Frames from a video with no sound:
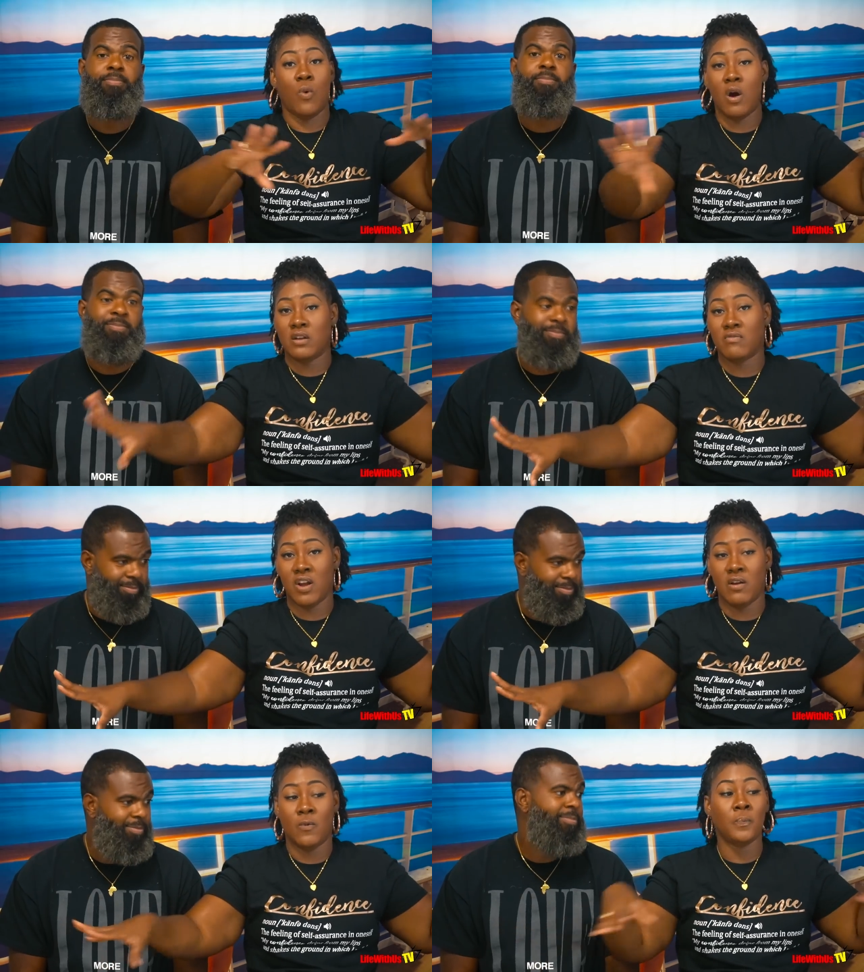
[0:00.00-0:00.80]
Speaker 1: walking
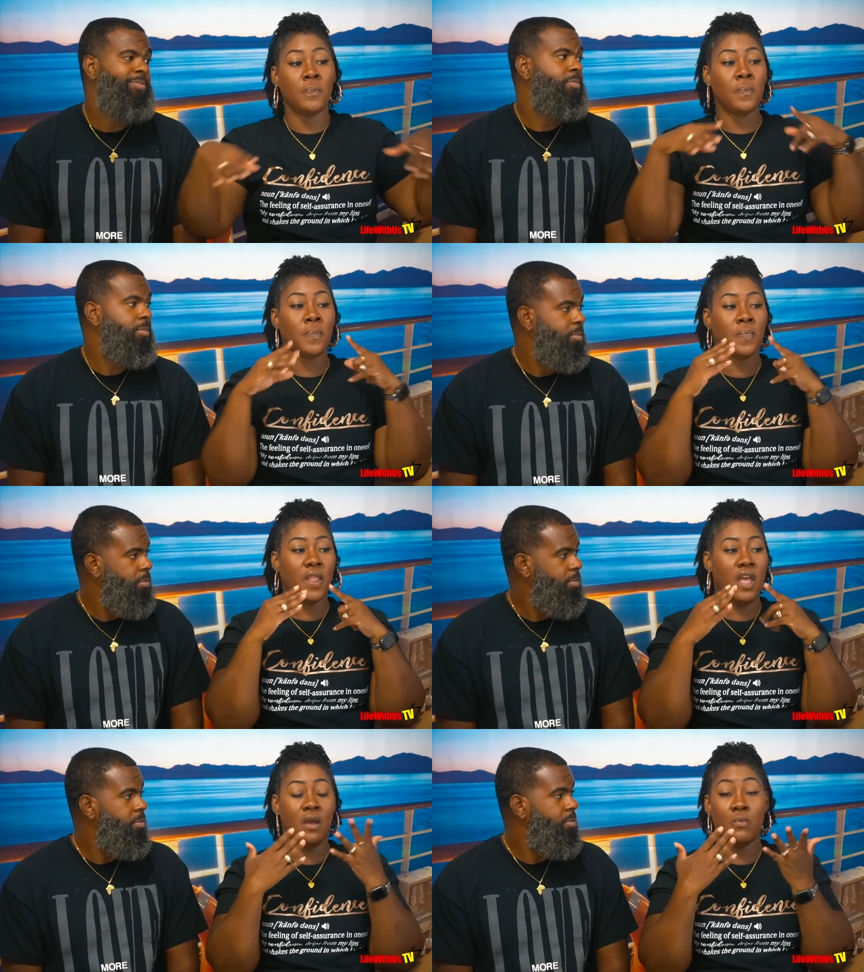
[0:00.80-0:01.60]
around,
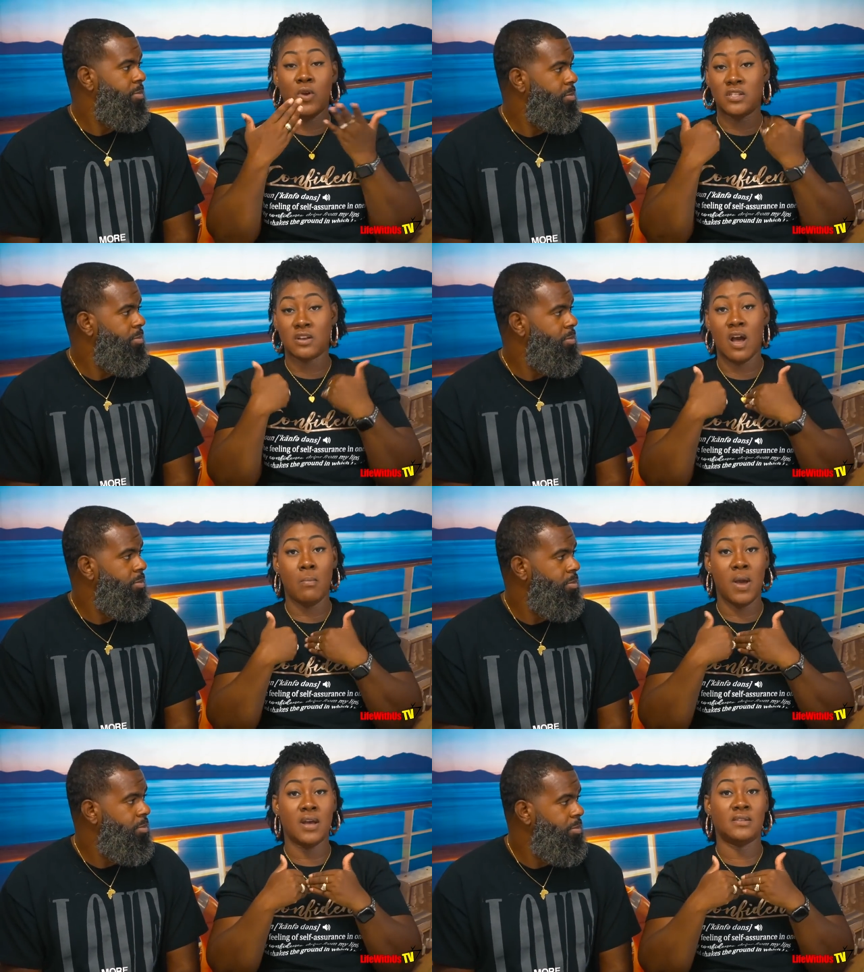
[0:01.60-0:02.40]
and we took
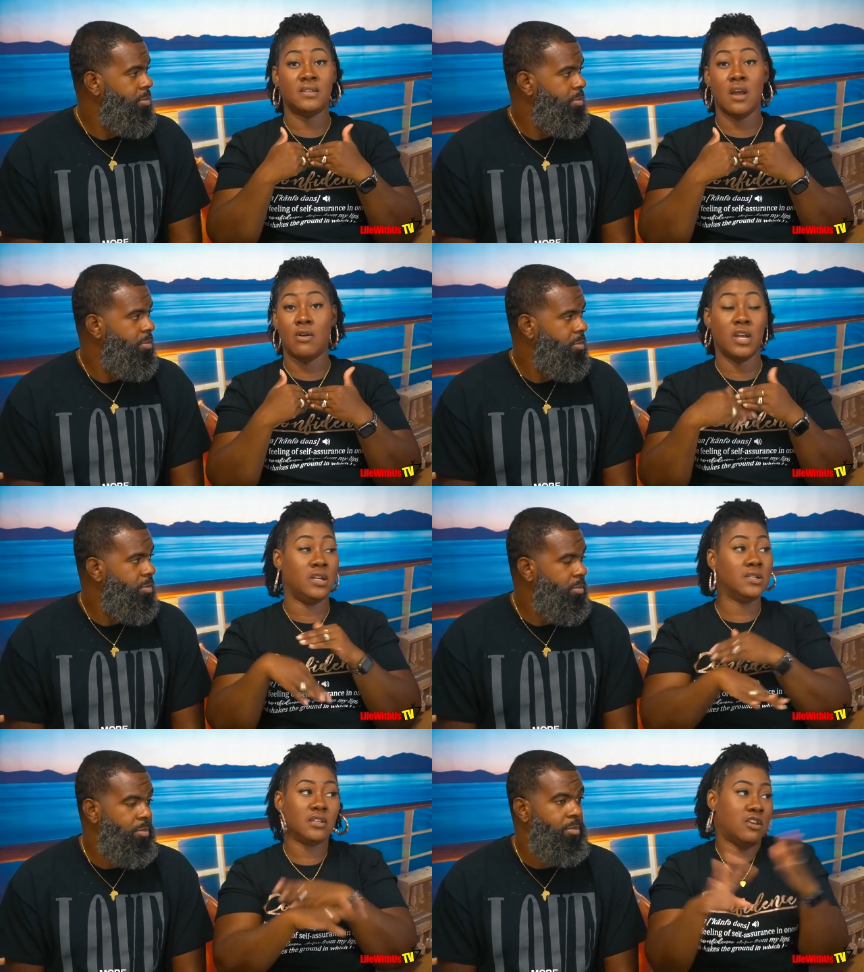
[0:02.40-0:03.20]
our masks down.
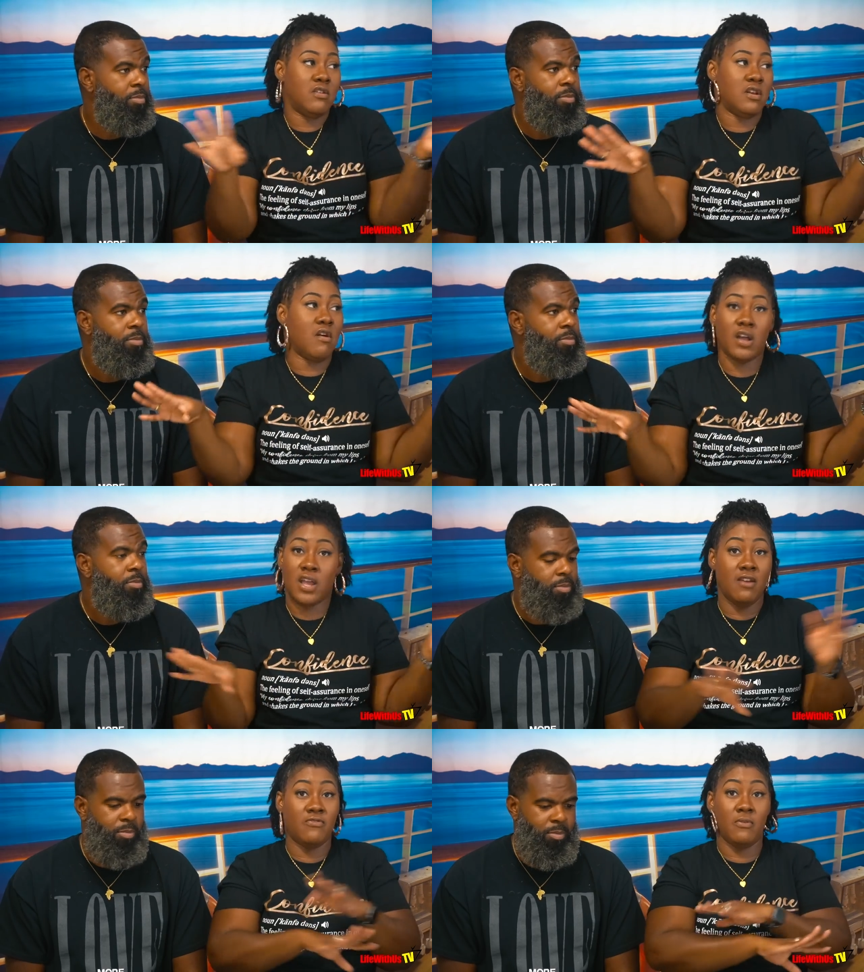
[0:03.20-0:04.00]
And this security guard
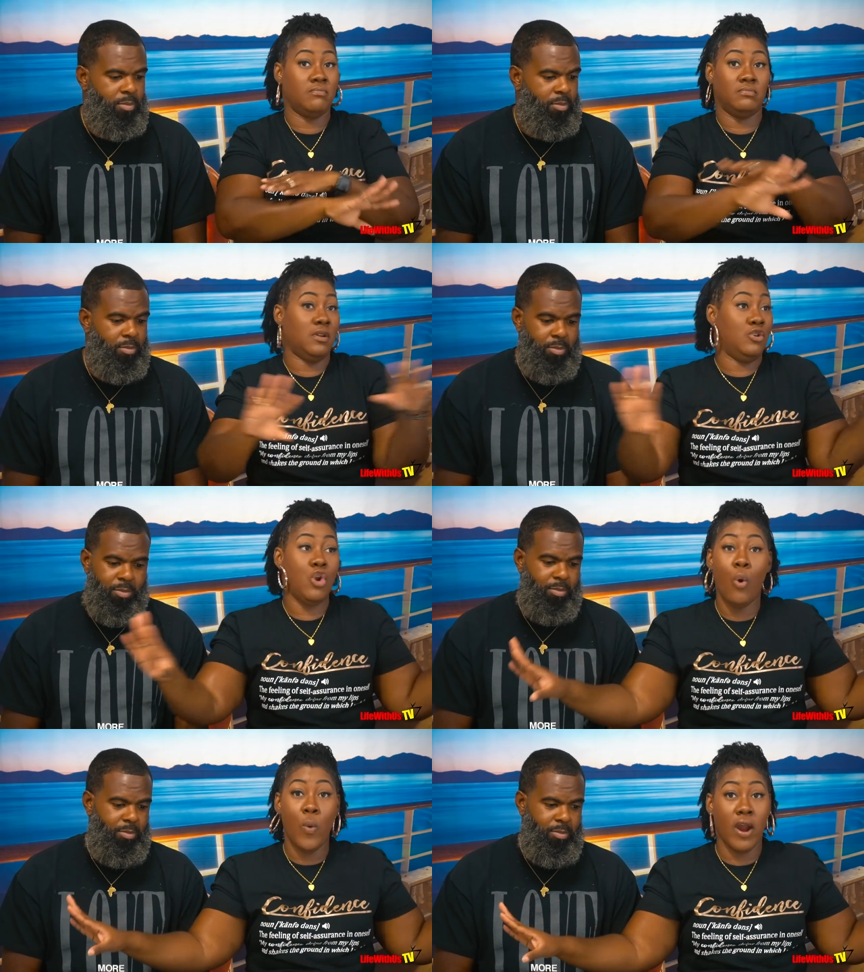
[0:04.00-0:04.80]
came from
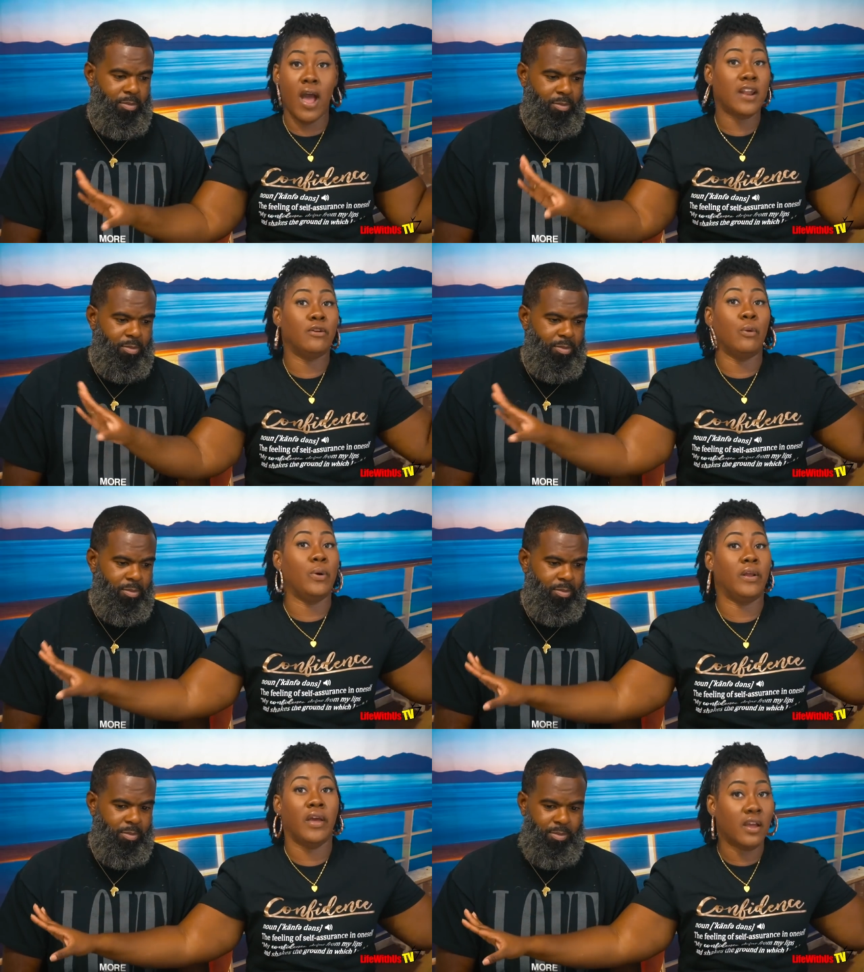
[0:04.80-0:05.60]
nowhere. I didn't know
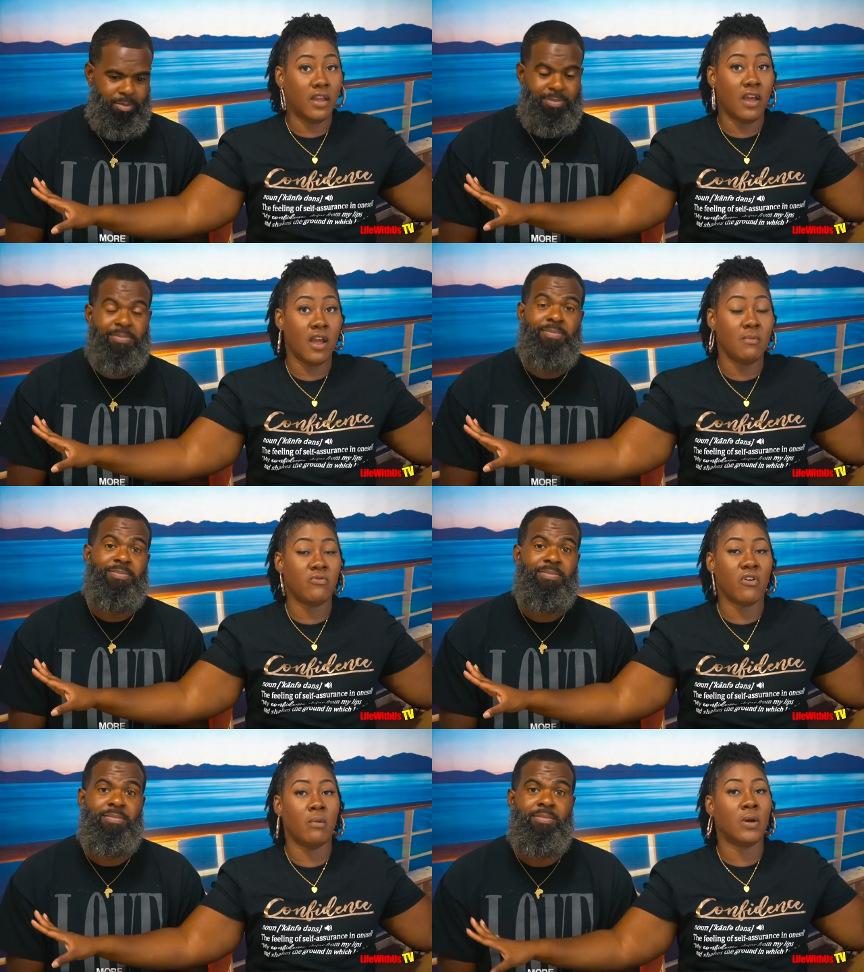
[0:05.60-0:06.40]
where the heck he came
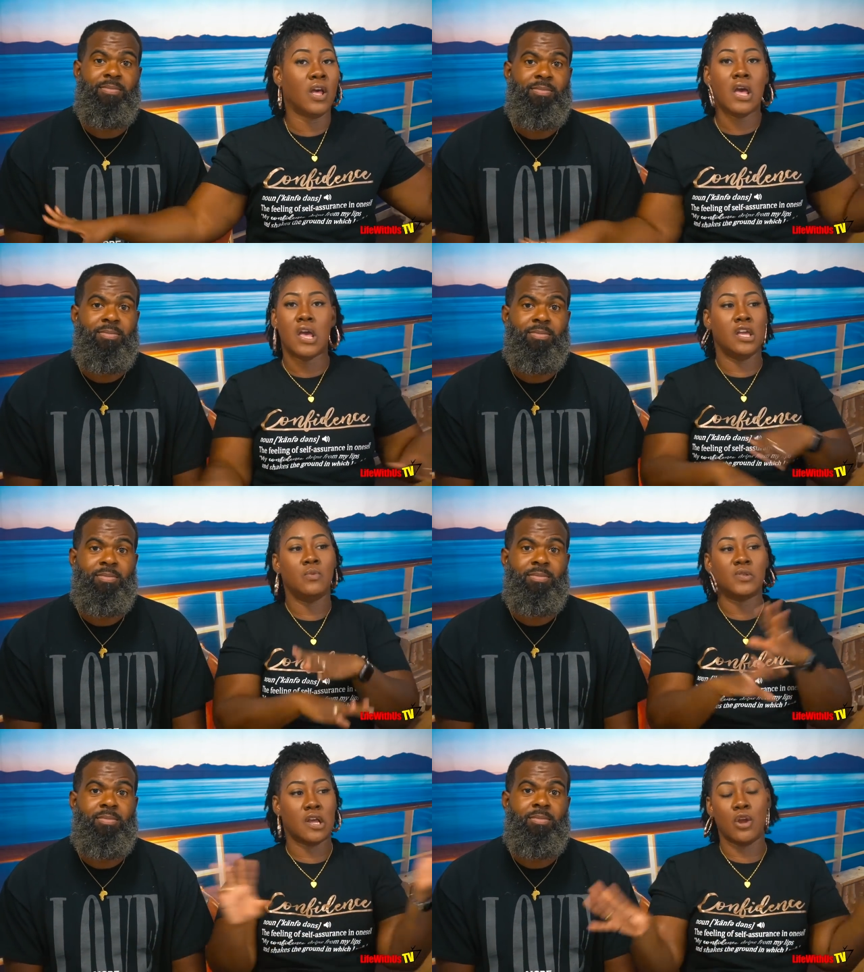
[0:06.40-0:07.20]
from, and
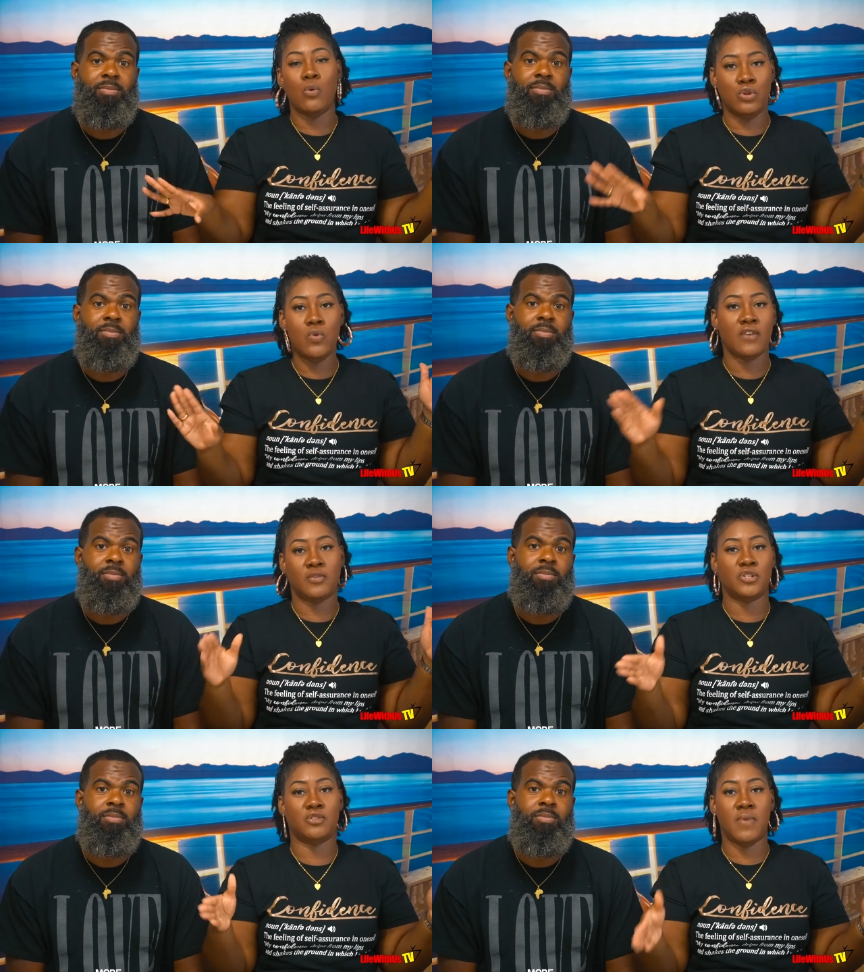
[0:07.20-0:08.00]
he was like, "Oh, you have
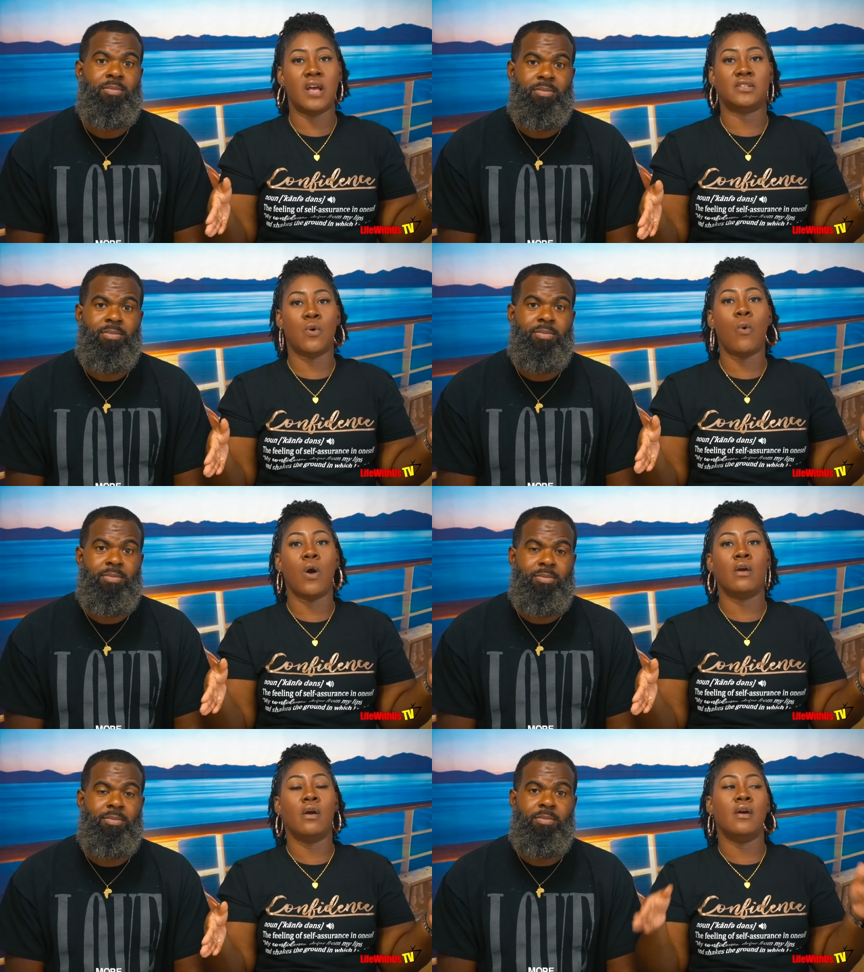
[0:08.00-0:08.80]
to put your mask on."